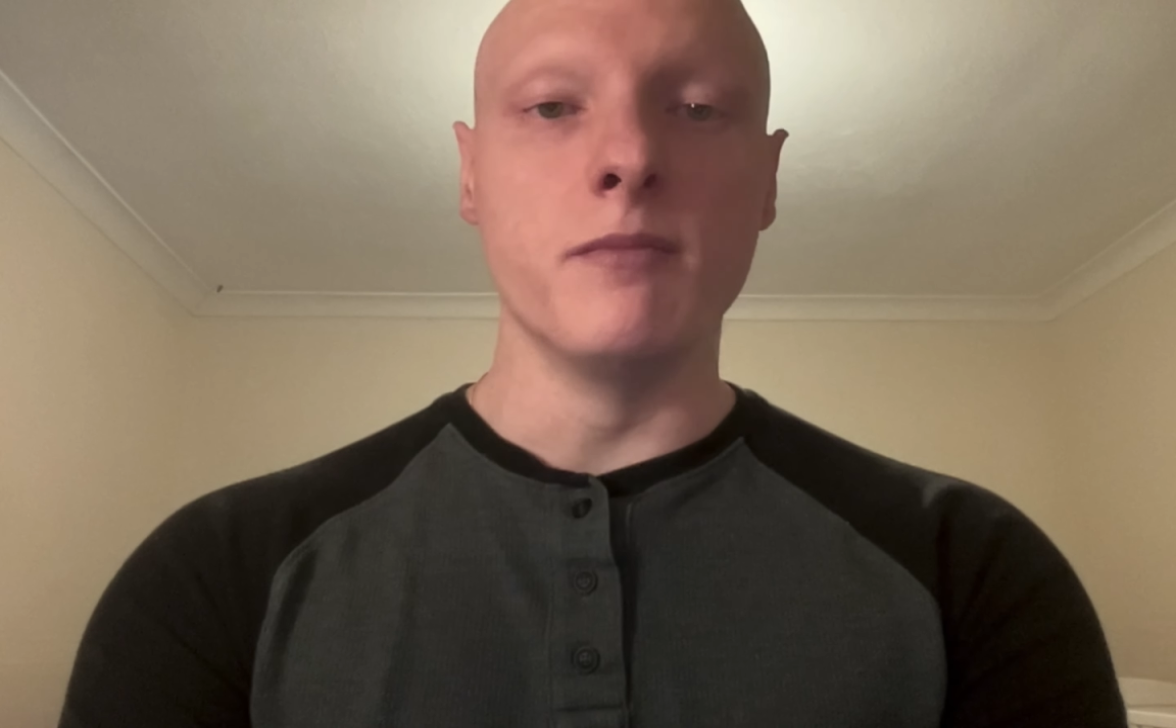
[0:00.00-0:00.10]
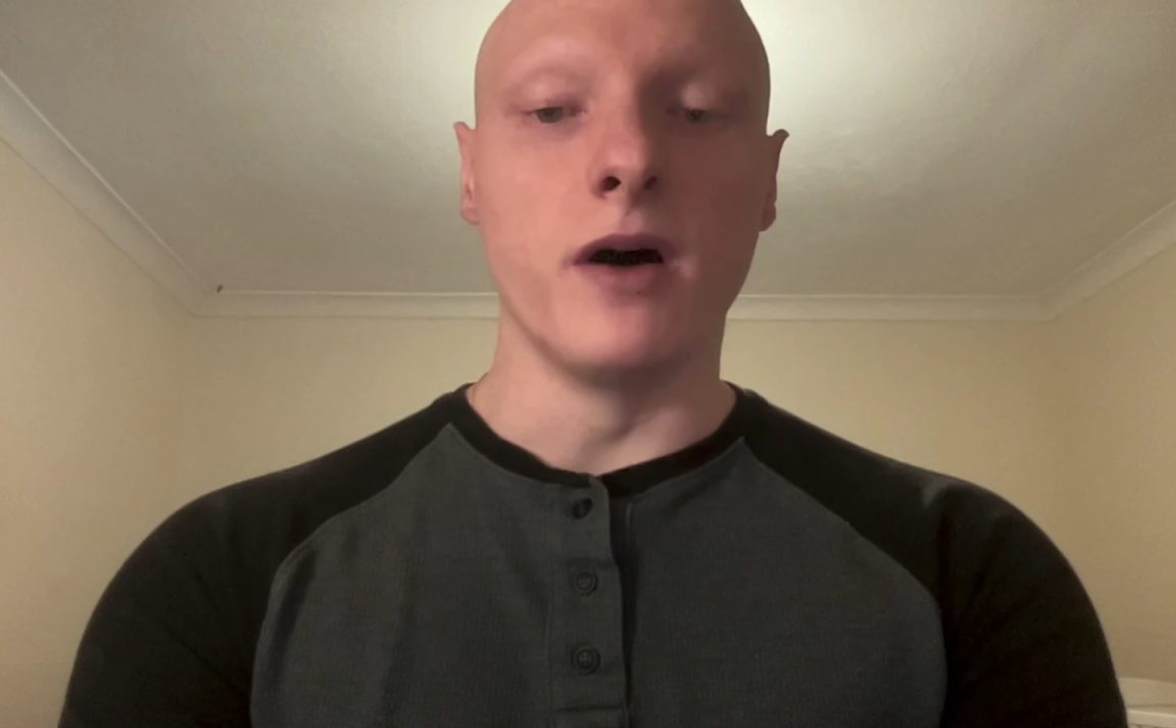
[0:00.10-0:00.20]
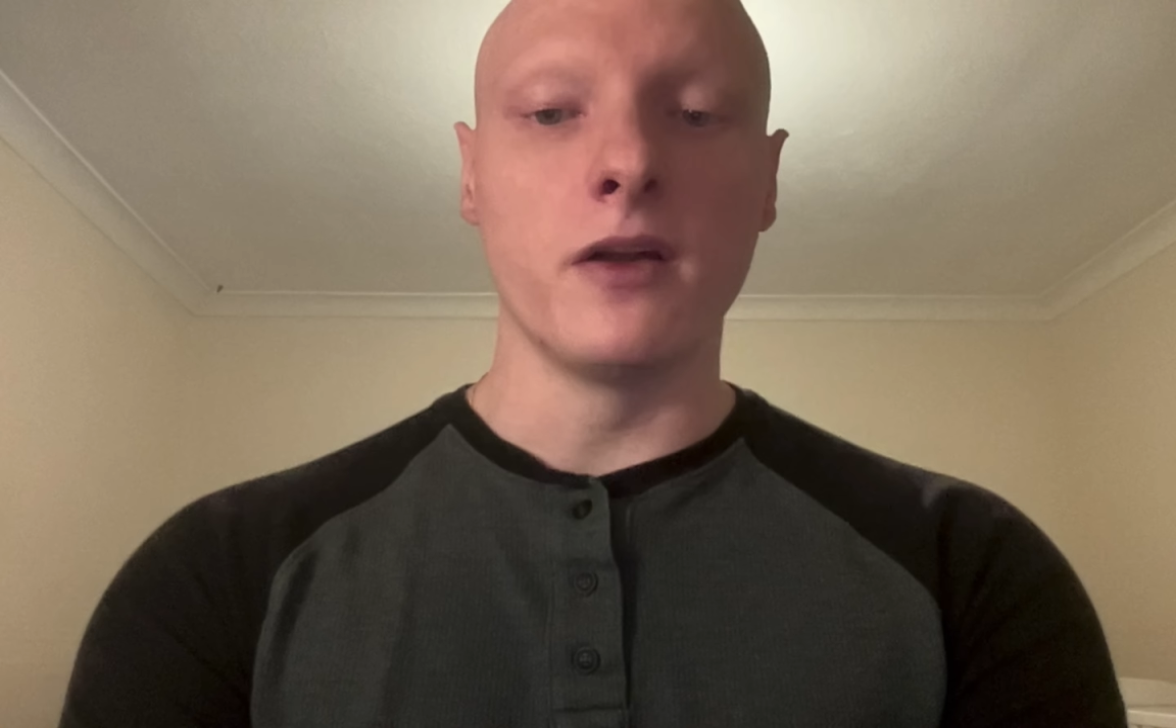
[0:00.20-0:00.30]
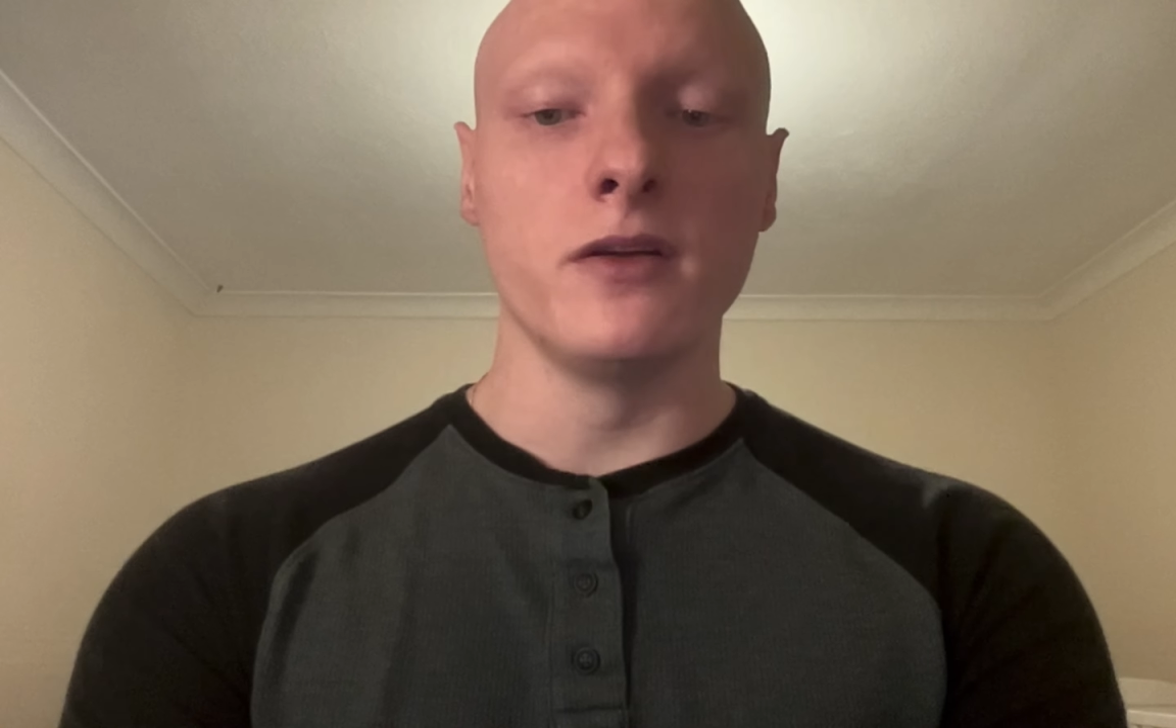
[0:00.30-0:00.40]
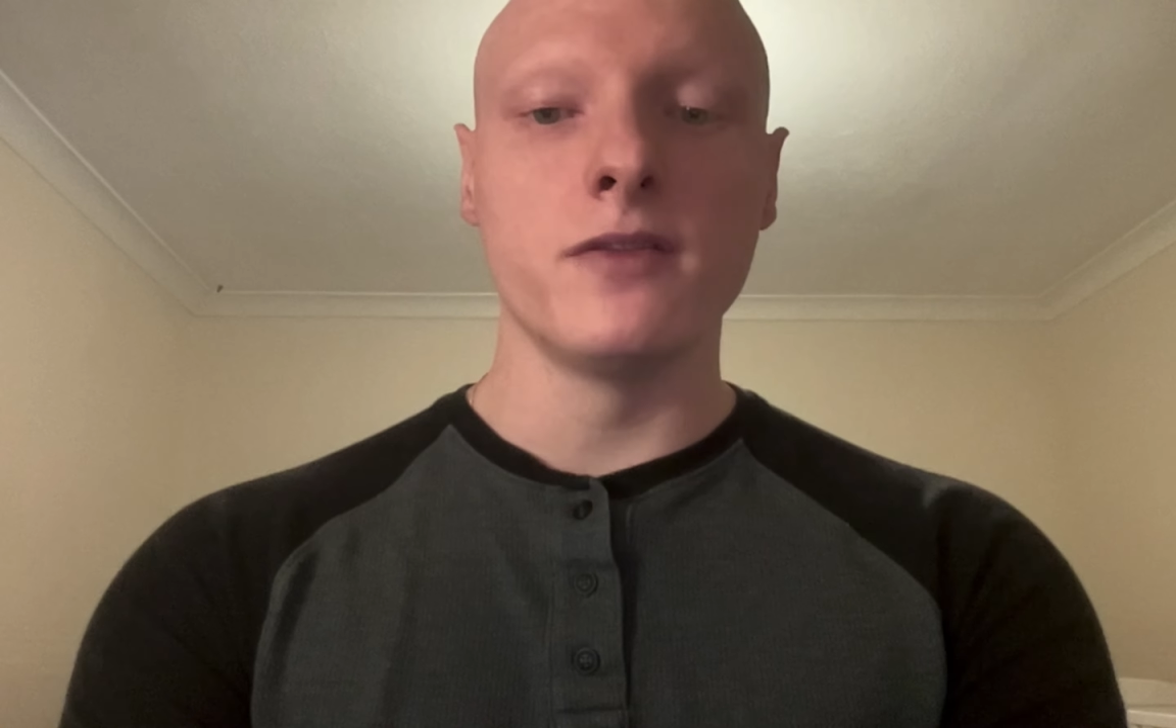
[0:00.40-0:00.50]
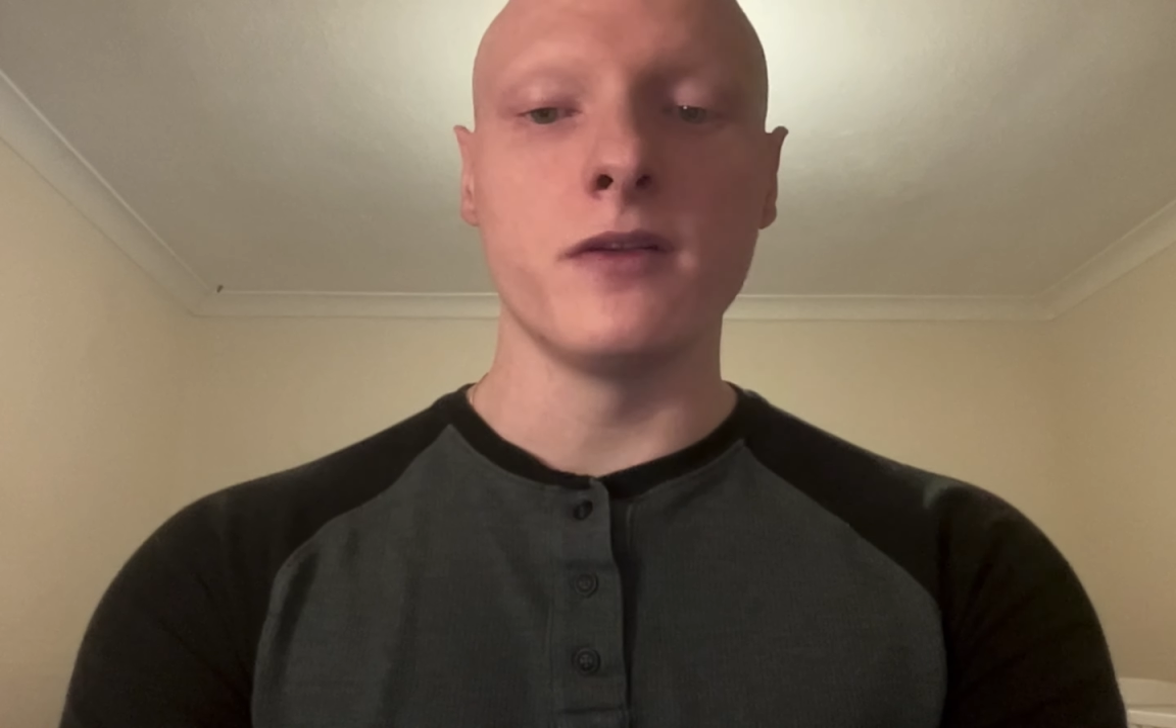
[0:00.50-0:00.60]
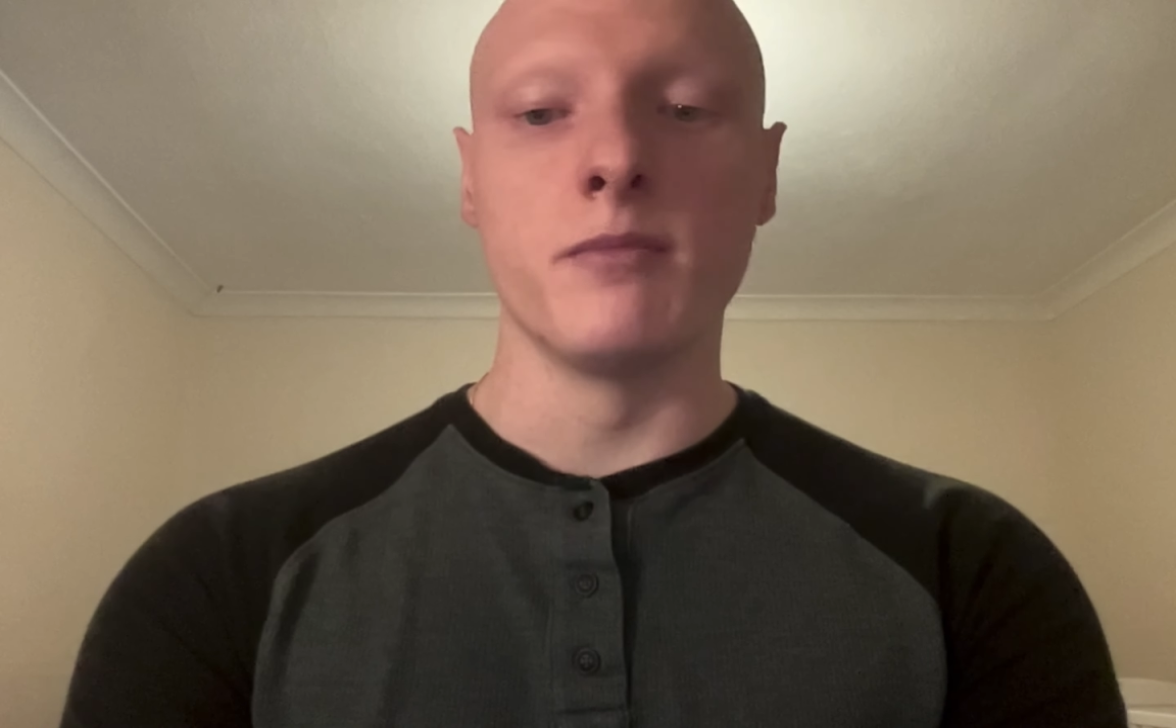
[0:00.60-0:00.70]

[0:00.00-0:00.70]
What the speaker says: monolith